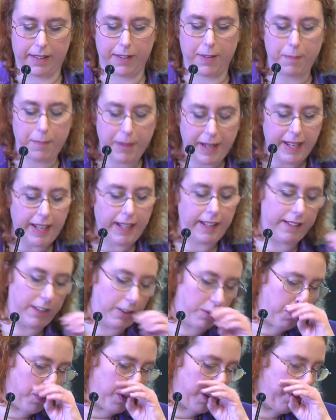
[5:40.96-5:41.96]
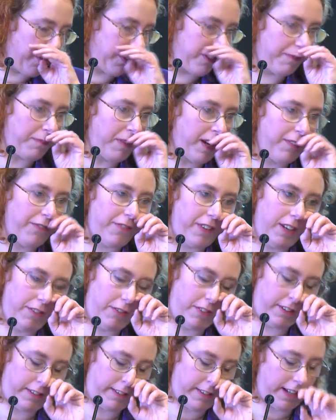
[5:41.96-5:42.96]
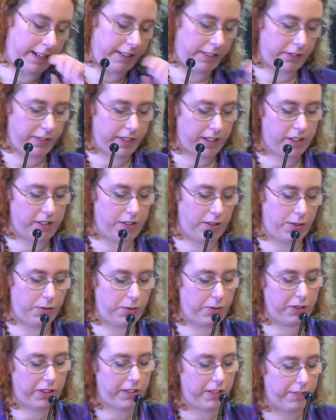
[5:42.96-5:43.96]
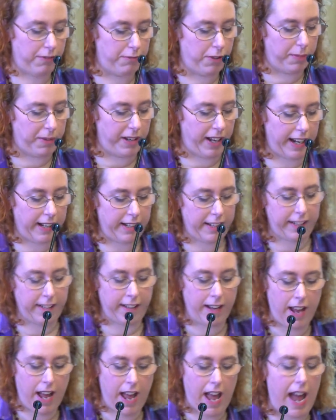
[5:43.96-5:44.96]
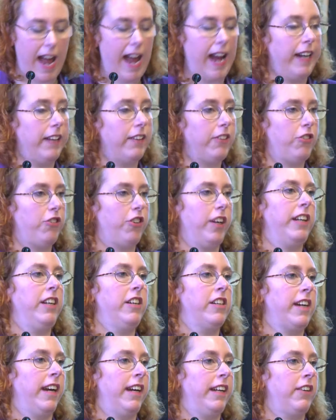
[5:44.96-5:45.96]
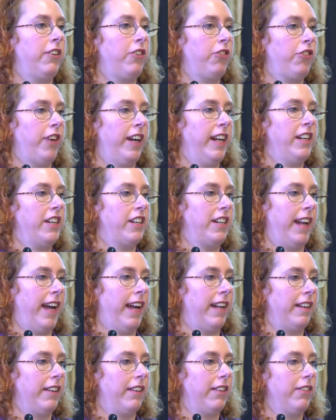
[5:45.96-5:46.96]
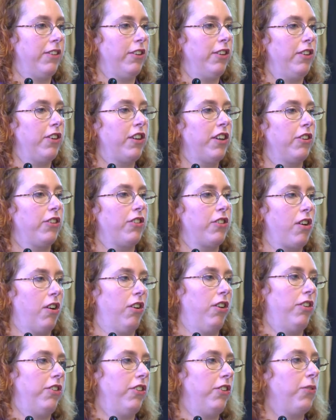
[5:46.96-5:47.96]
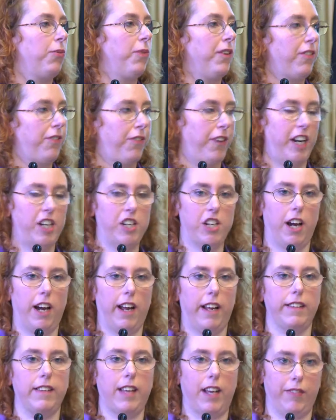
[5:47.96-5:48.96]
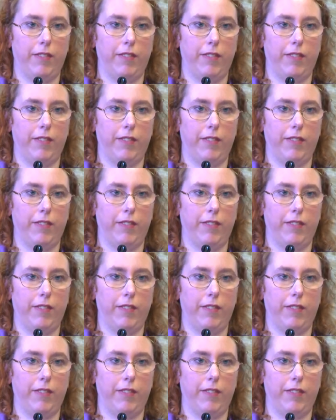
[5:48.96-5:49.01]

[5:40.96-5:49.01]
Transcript: To quote my favourite science fiction author, Robert Hanlon, a stranger in a strange land, to look at Scotland with fresh eyes,